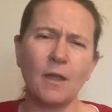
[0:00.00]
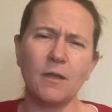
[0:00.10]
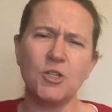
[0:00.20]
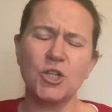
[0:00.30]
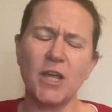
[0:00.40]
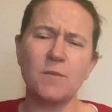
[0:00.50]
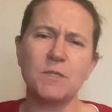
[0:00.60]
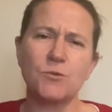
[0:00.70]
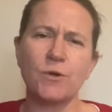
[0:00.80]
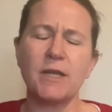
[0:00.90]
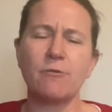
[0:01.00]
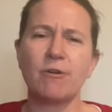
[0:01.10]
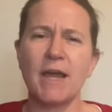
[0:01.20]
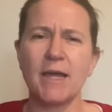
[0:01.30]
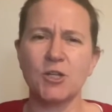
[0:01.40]
And shame is really a
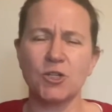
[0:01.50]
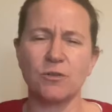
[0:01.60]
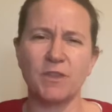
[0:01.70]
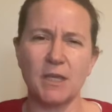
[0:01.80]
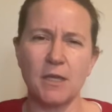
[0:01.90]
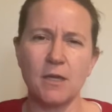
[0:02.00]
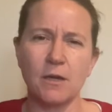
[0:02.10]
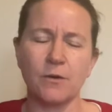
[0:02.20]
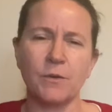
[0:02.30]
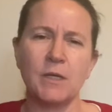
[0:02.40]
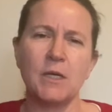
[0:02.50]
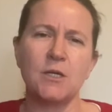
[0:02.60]
reaction of the ego